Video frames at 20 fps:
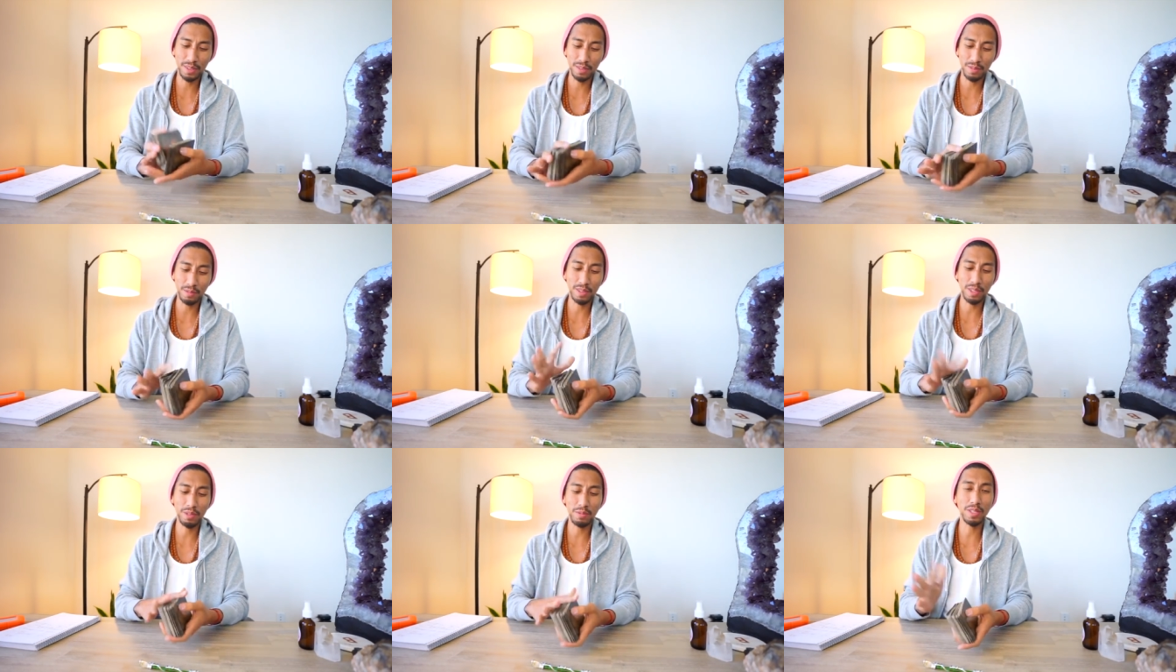
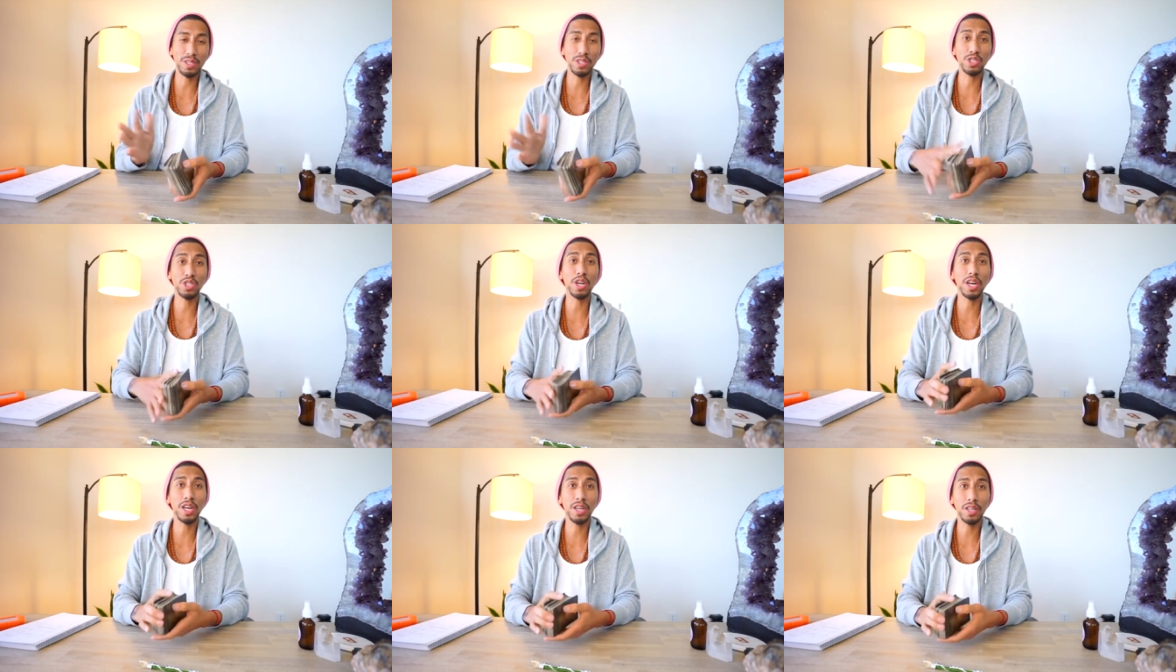Well, there was a
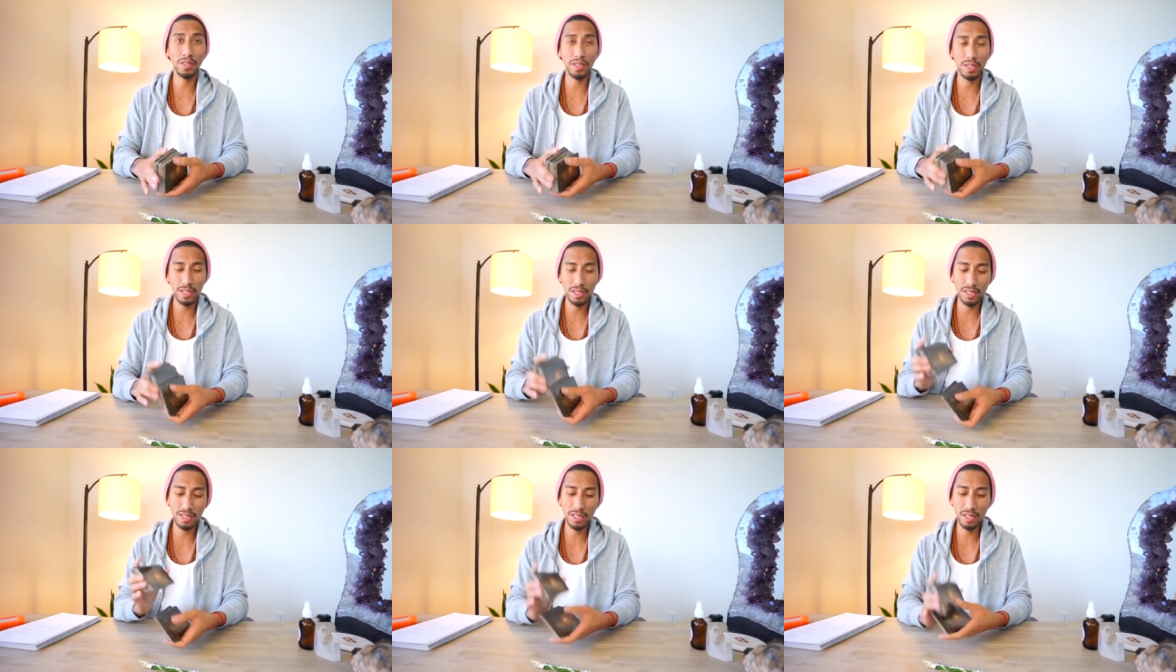chariot. I
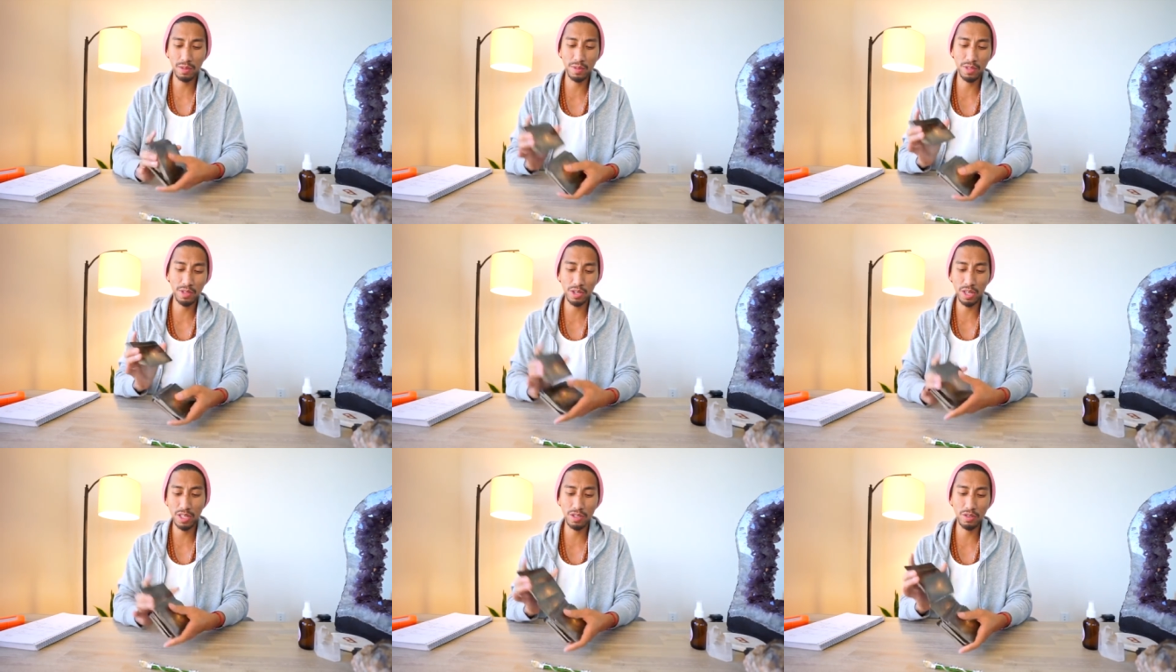see someone
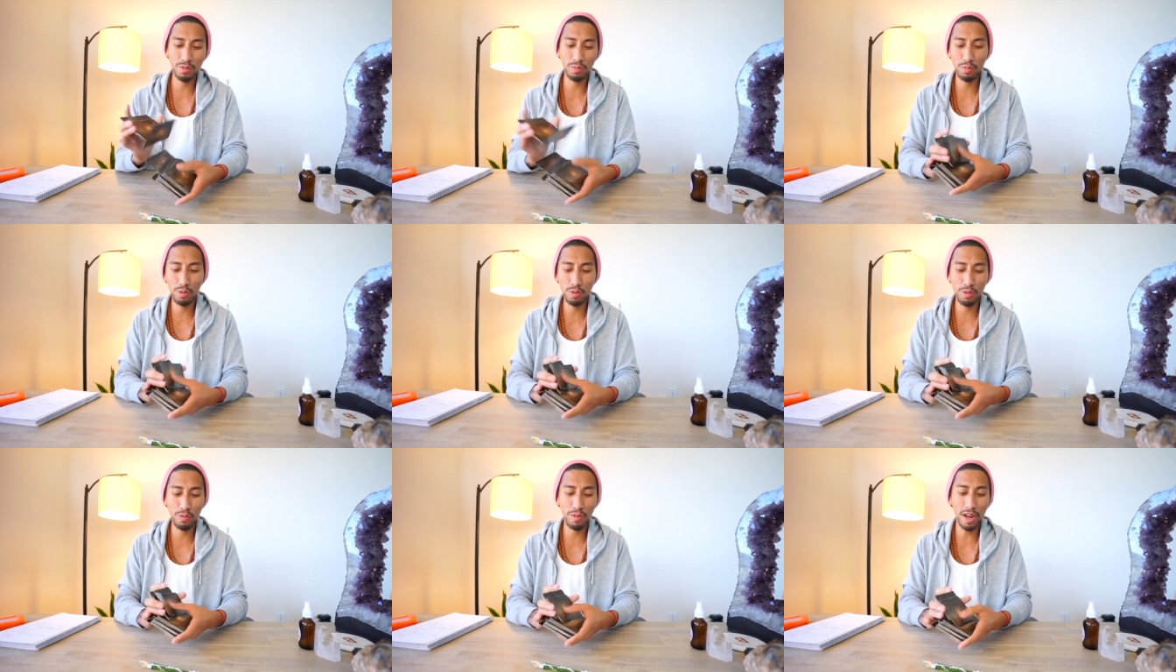trying to
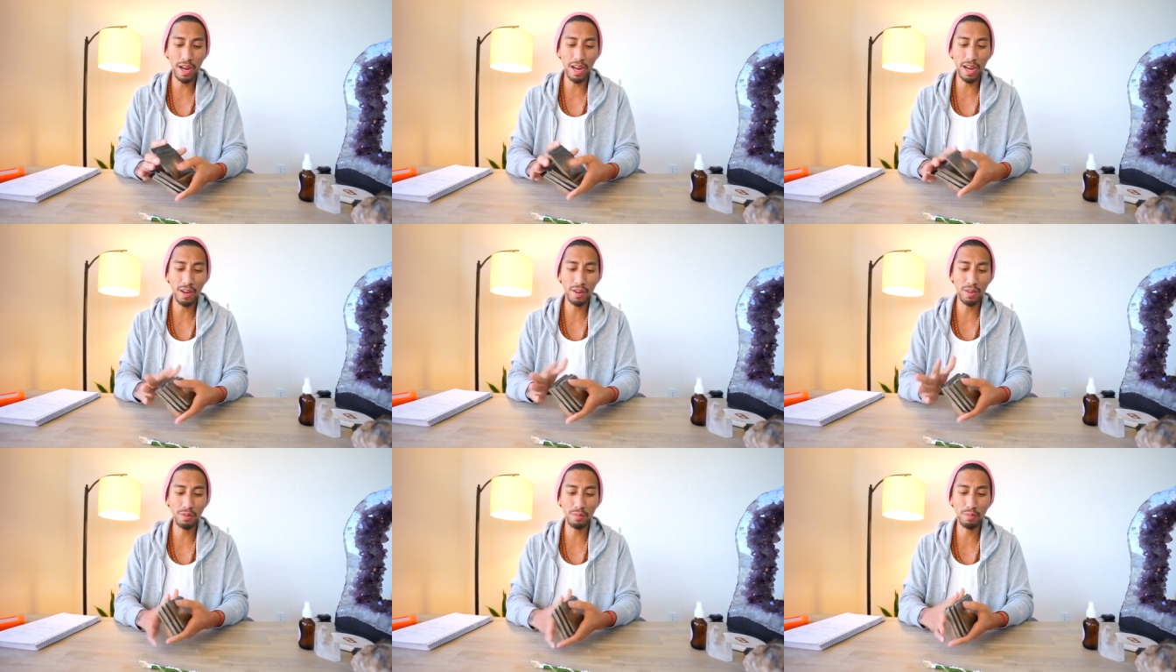move
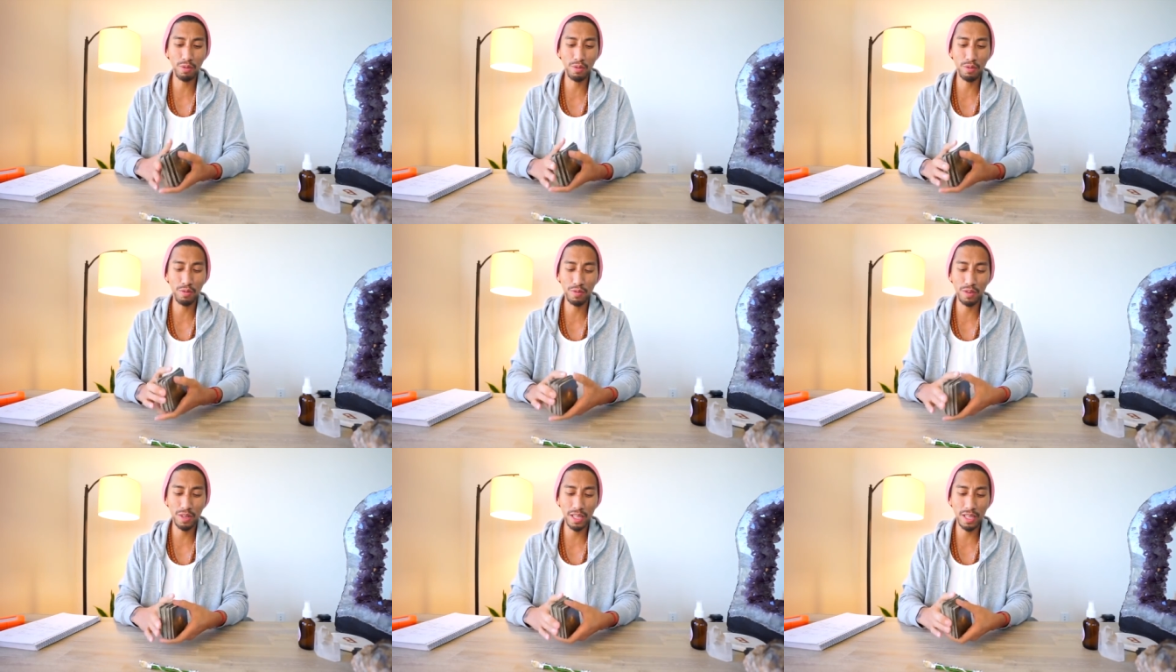out,
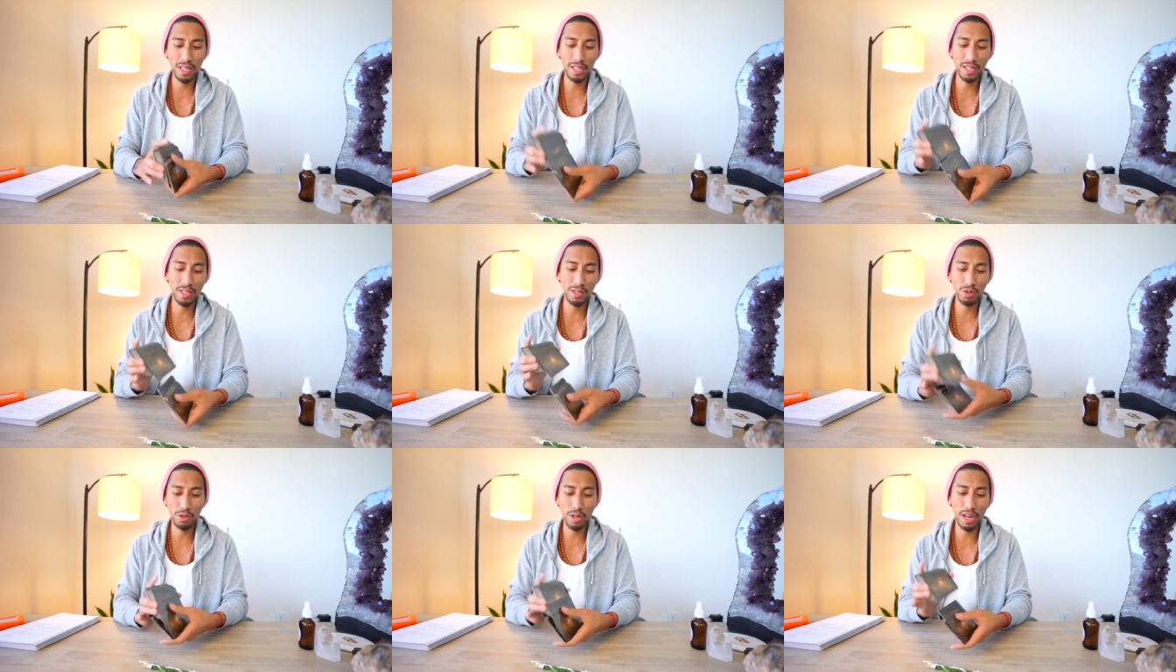move
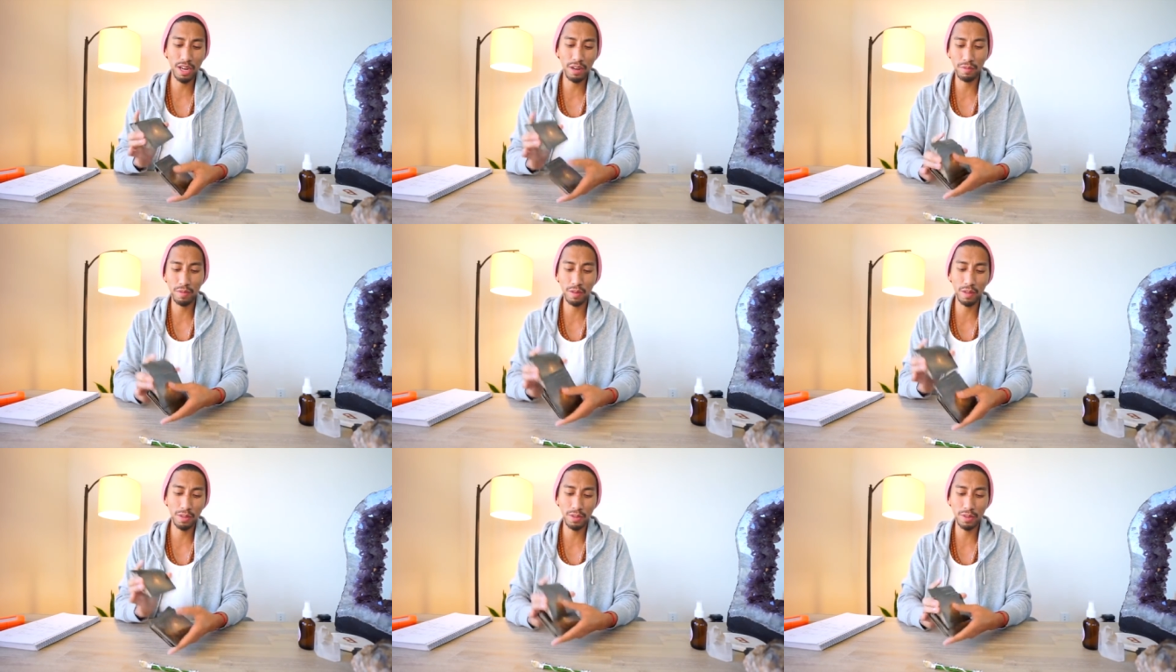in,
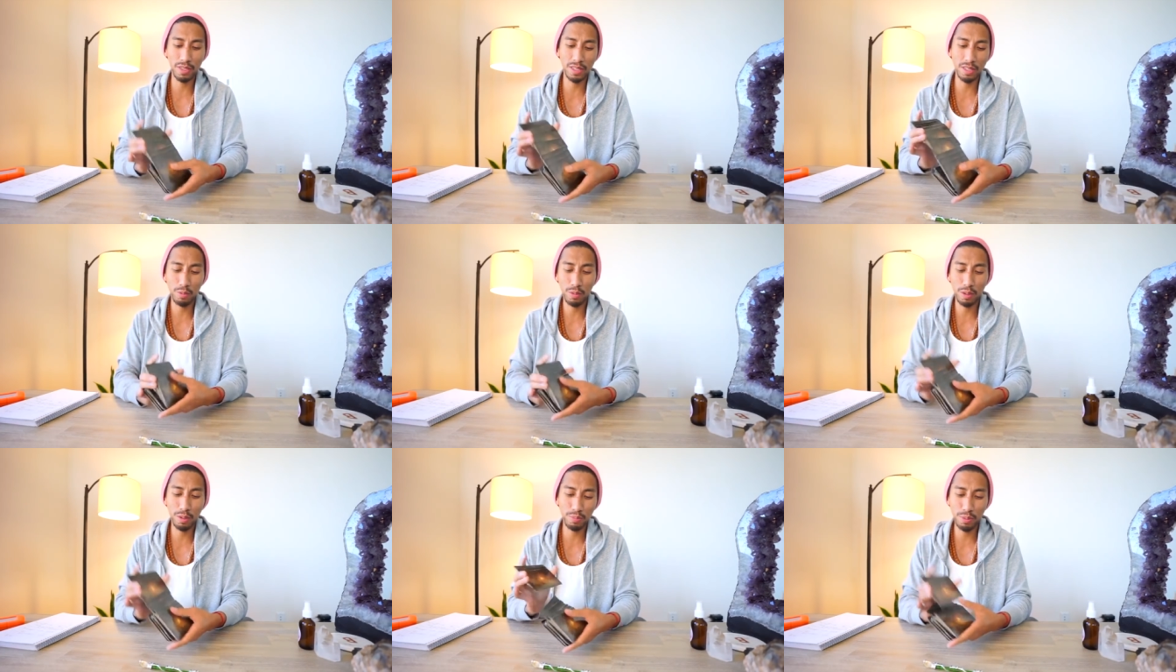travel to see
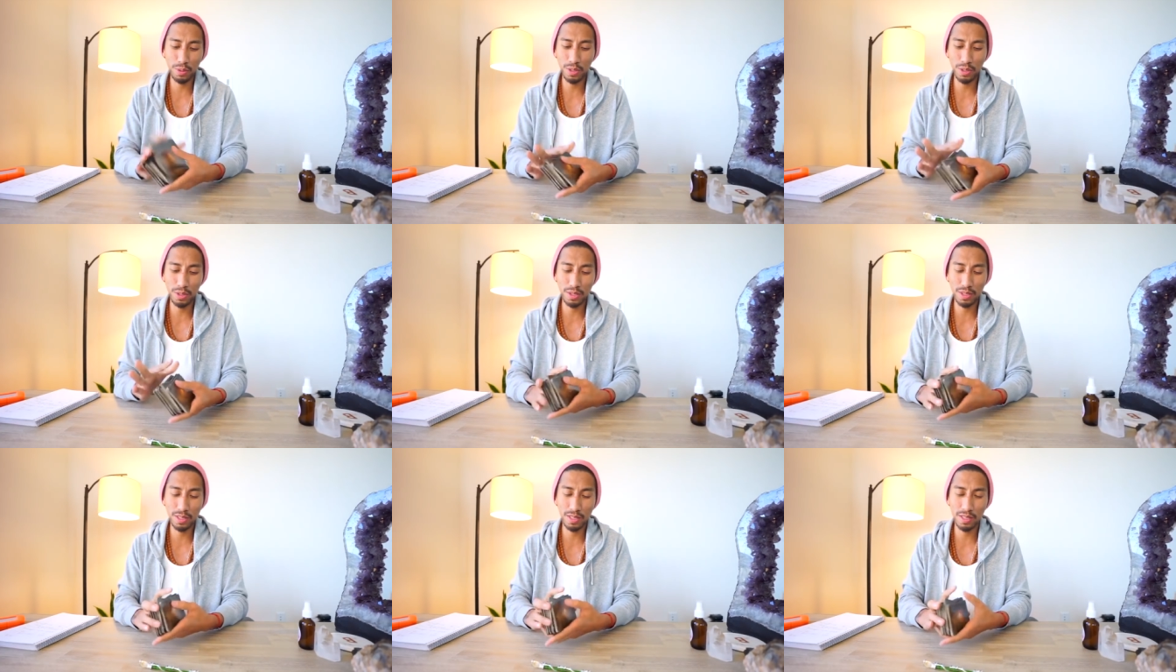one
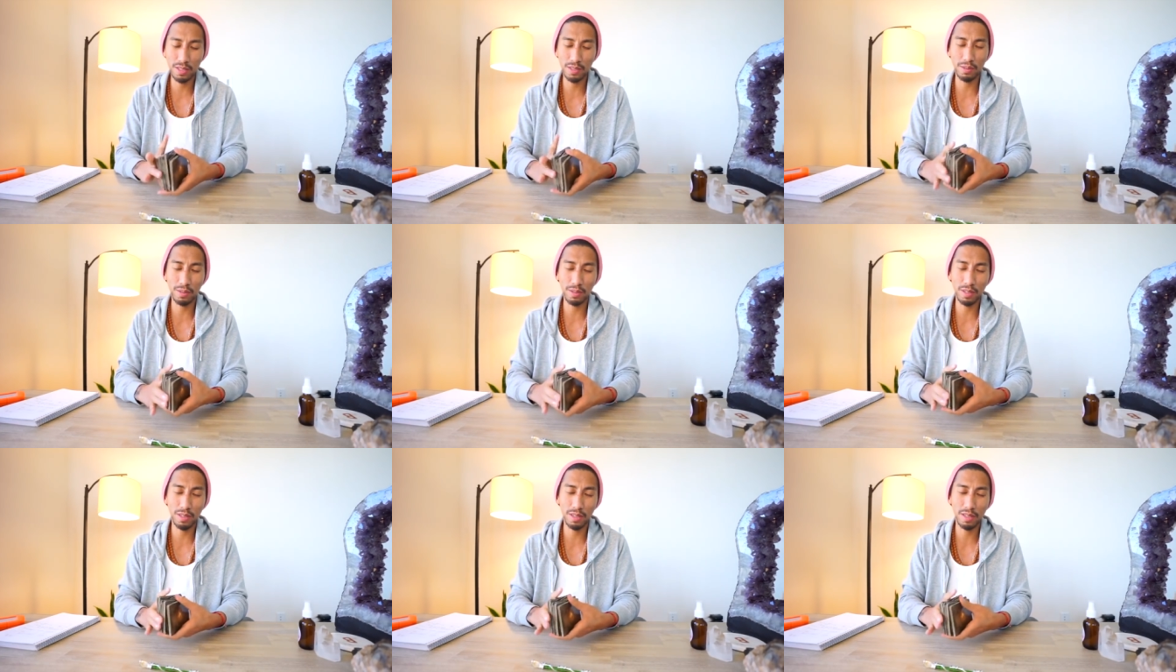person.
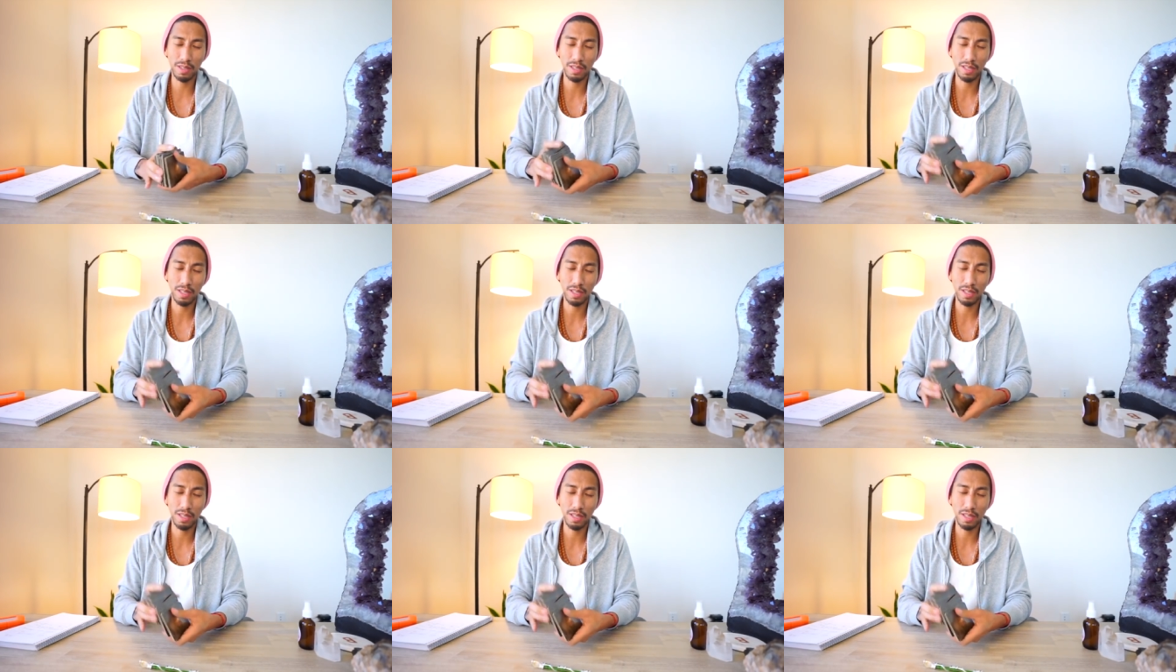Okay.